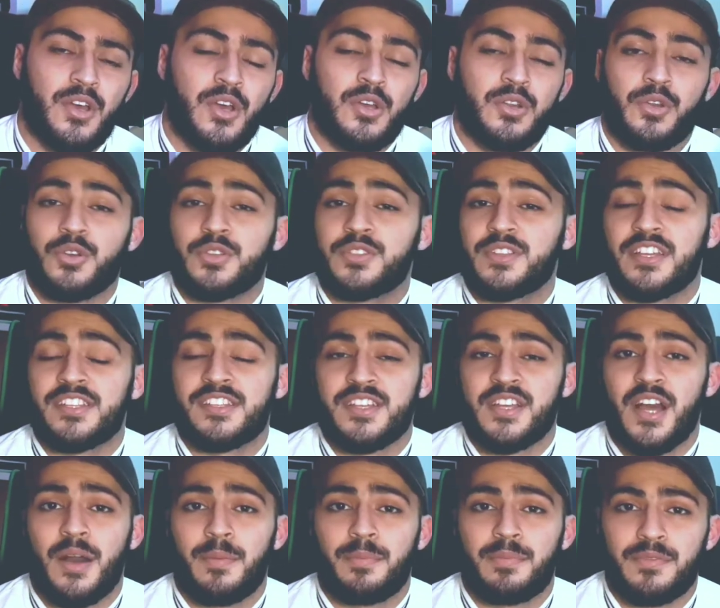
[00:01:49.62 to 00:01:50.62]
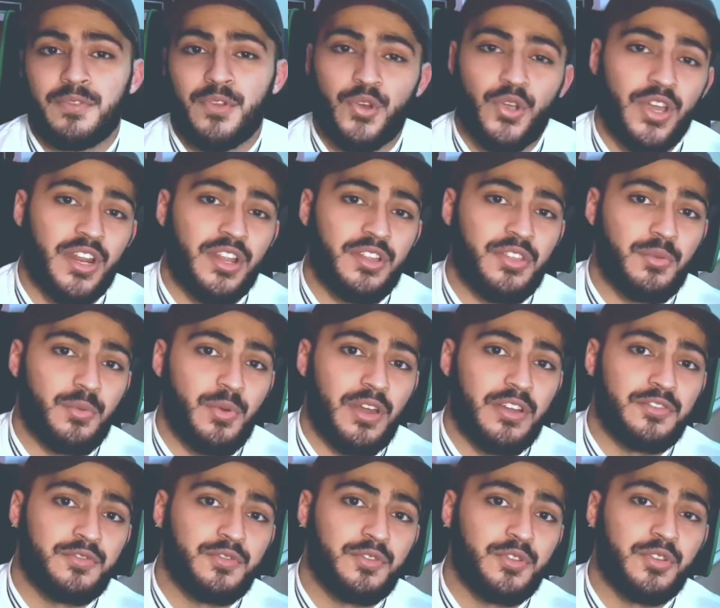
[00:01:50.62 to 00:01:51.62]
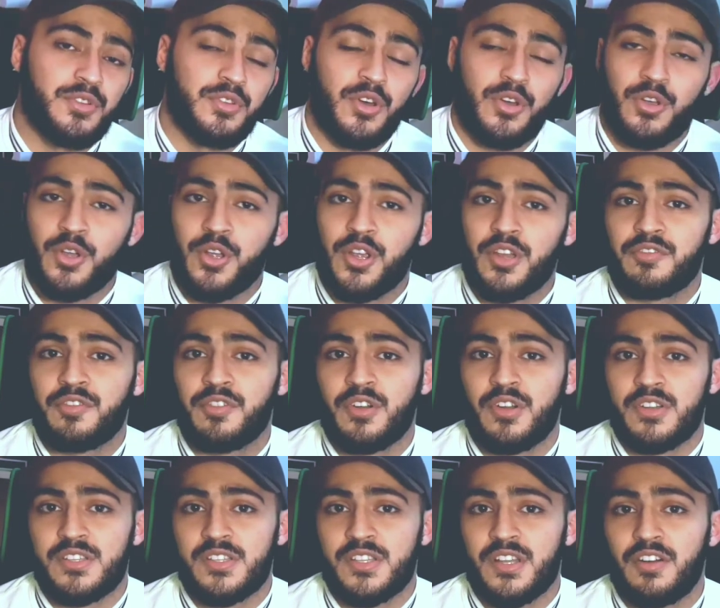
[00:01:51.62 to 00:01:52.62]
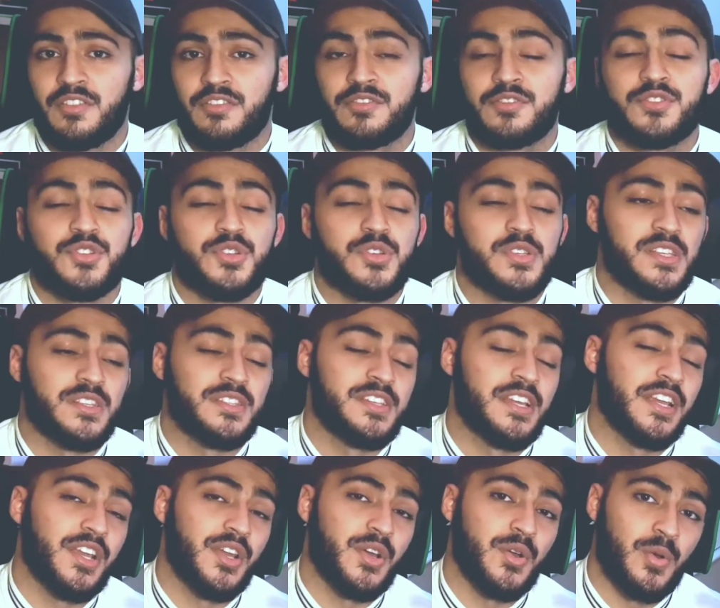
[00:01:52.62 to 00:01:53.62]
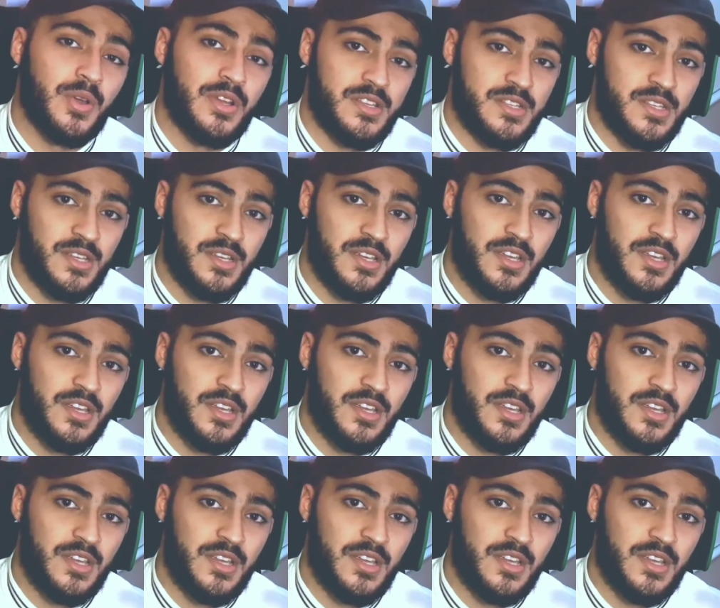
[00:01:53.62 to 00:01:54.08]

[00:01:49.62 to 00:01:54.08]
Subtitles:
Not getting up, not getting the right food, not cooking for herself, choosing takeaways